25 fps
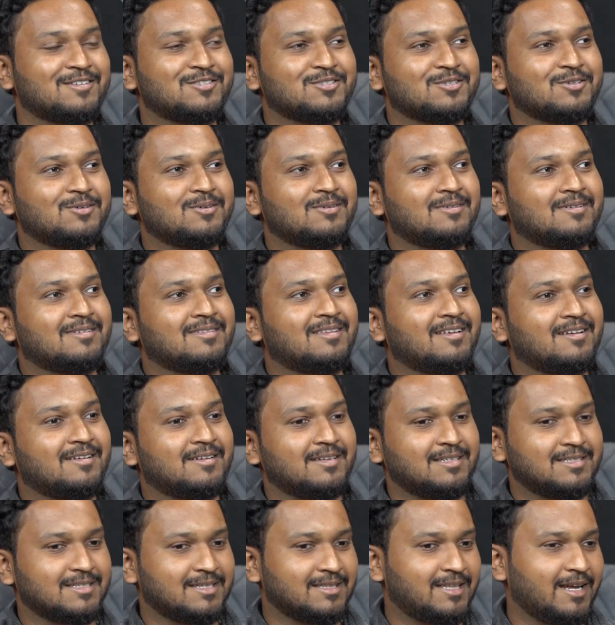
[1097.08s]
So the
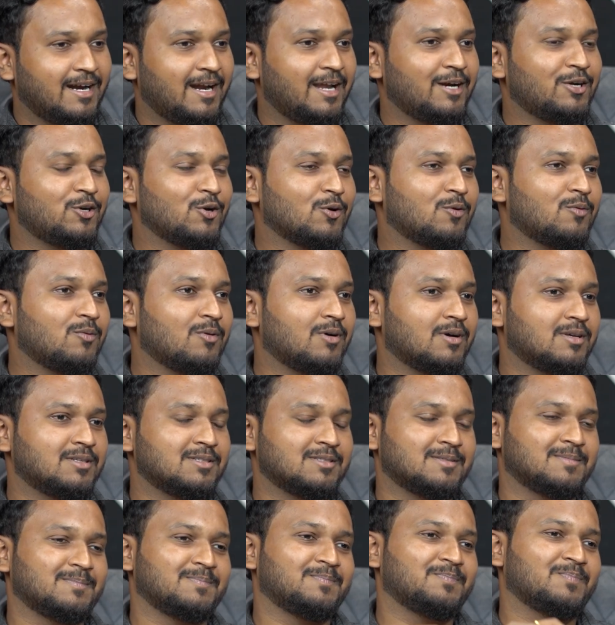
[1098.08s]
risk that I took
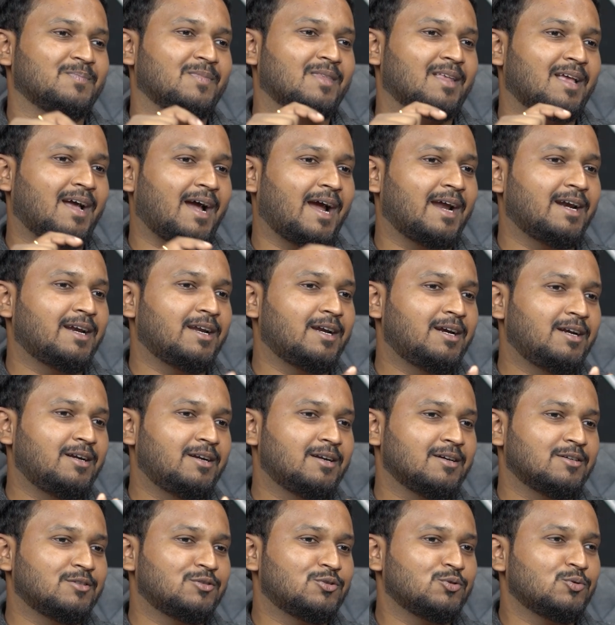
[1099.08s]
was, I
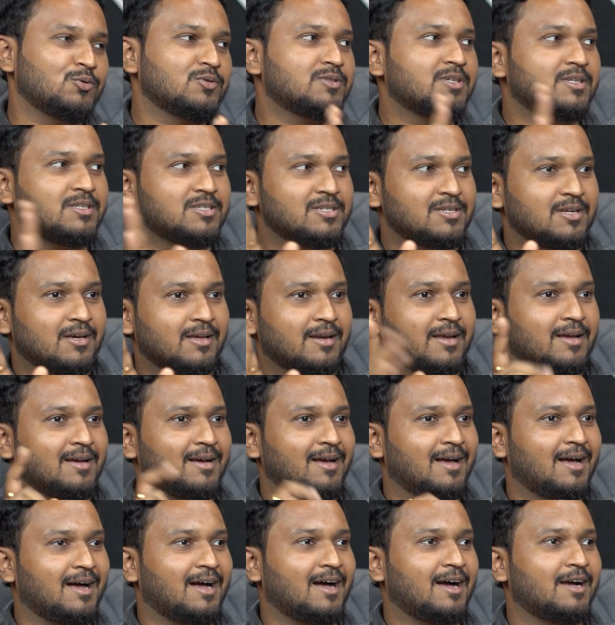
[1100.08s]
didn't choose engineering.
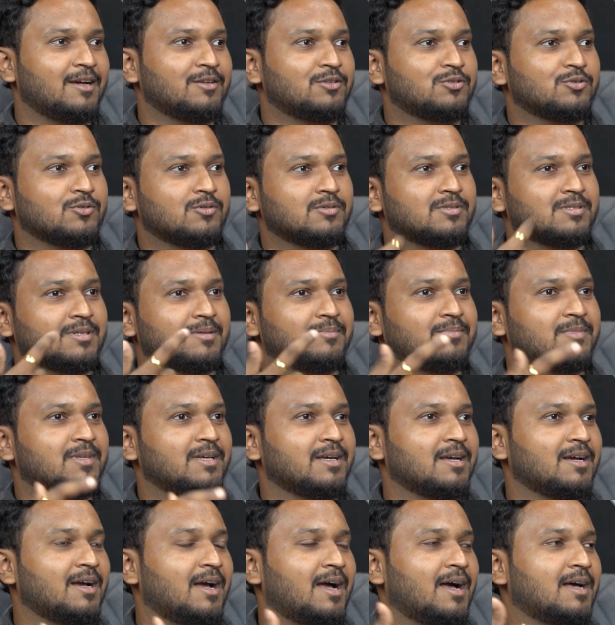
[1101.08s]
I chose
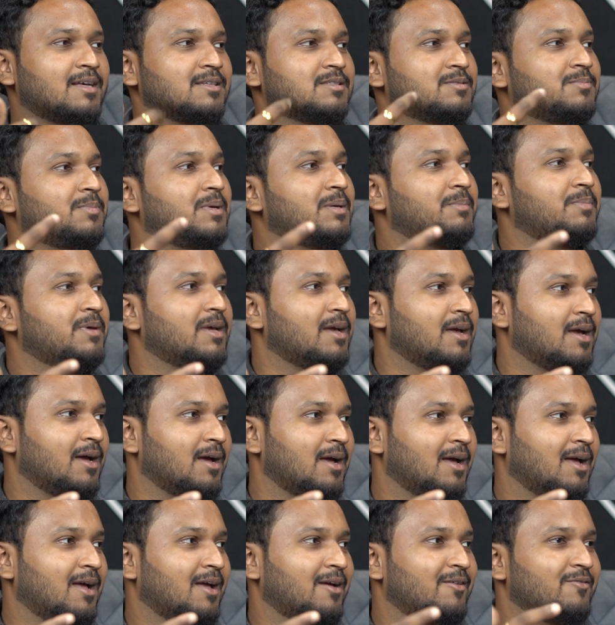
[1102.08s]
something as BBA,
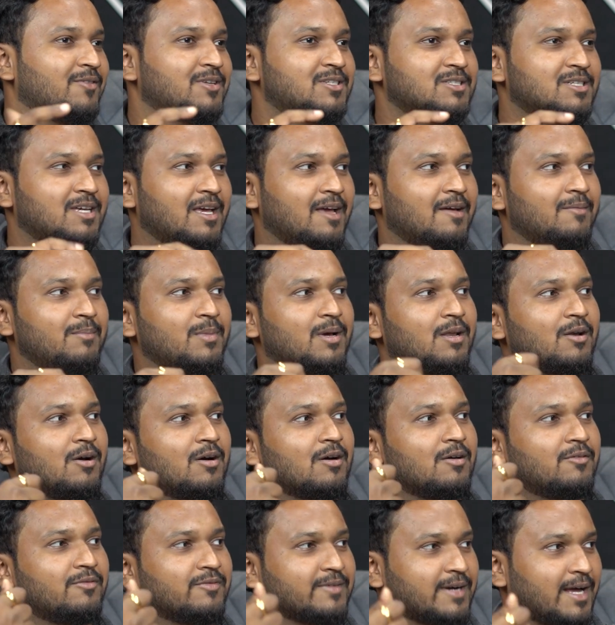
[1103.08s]
which gave me a
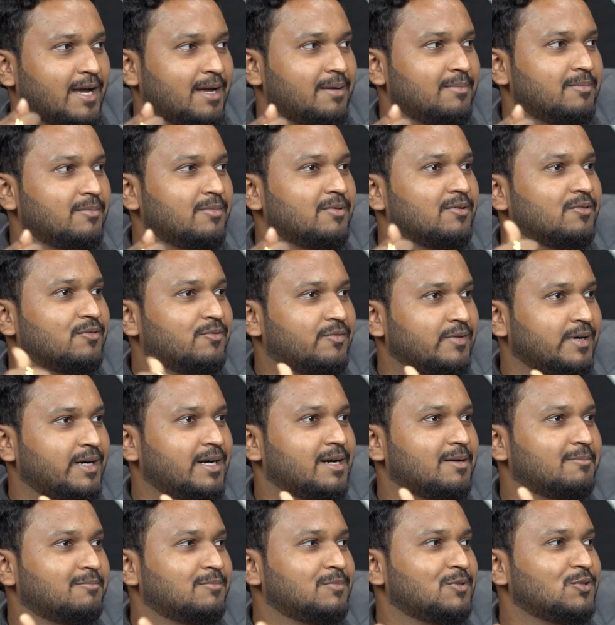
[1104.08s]
lot of time,
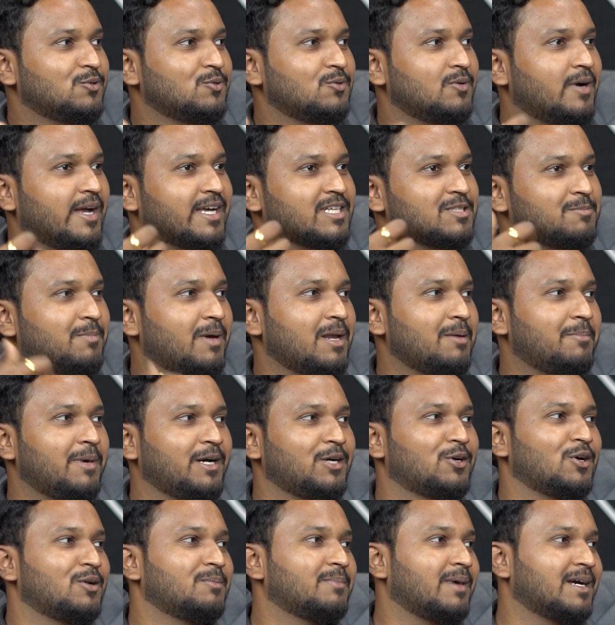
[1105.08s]
freedom to
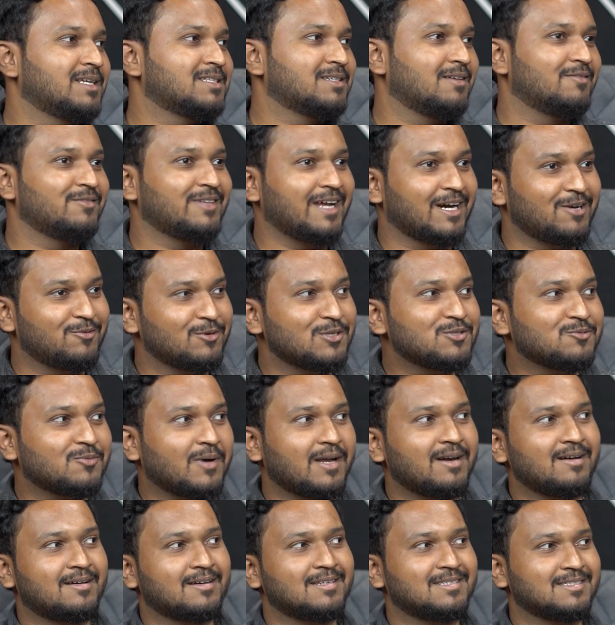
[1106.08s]
experiment on myself. That was
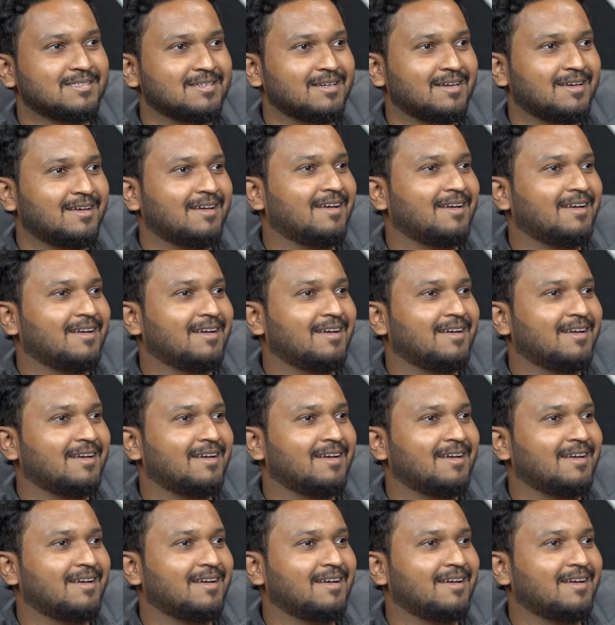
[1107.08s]
one risk.